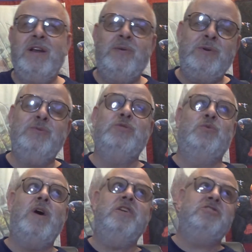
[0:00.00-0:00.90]
Anyone who's
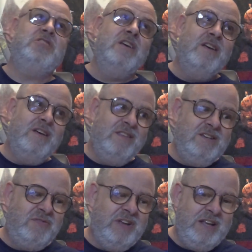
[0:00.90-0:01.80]
watched
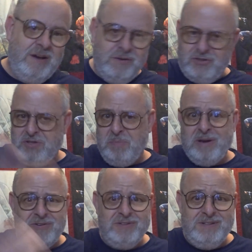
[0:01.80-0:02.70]
these videos,
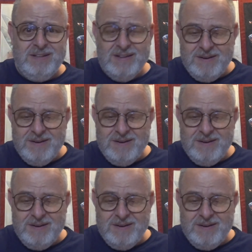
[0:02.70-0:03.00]
especially